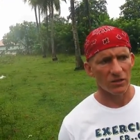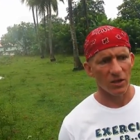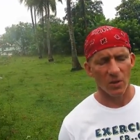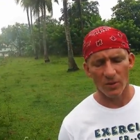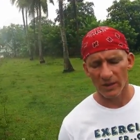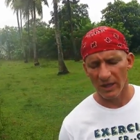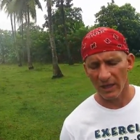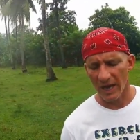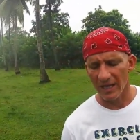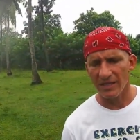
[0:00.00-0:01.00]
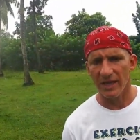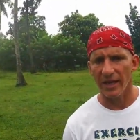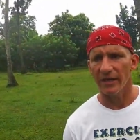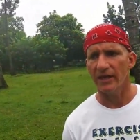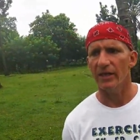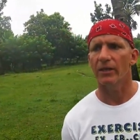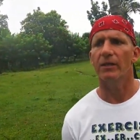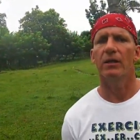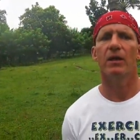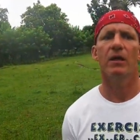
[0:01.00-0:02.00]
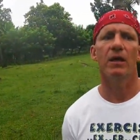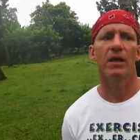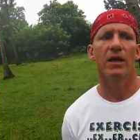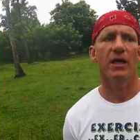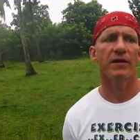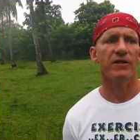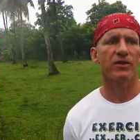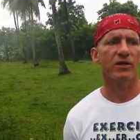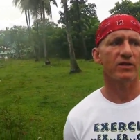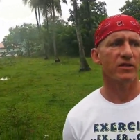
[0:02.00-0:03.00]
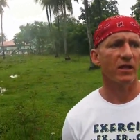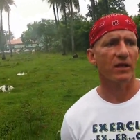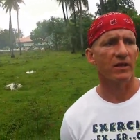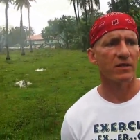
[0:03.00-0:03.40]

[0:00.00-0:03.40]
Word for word: so when guys get here, and they start to sell in.